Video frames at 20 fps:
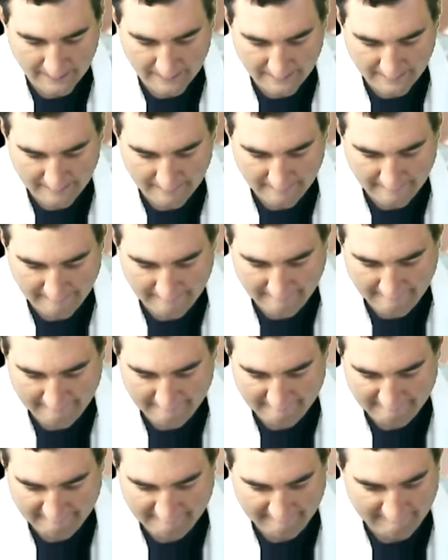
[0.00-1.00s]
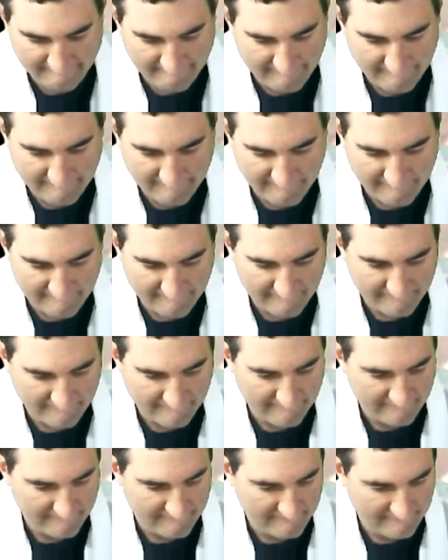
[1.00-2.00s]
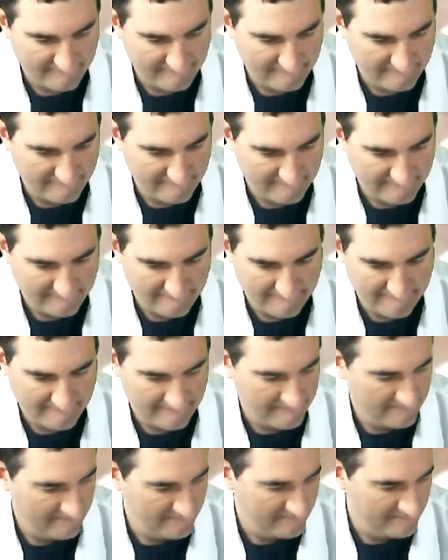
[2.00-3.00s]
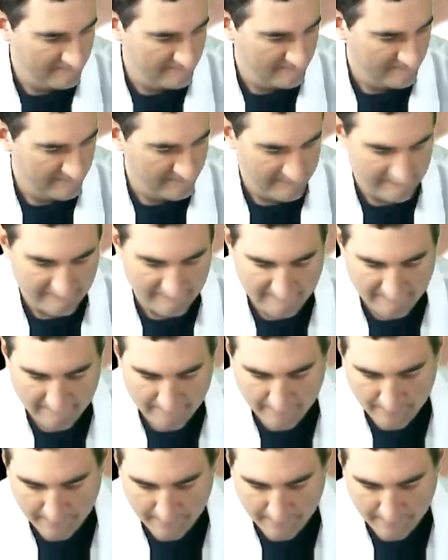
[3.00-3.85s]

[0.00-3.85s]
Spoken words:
No one is speaking in this clip.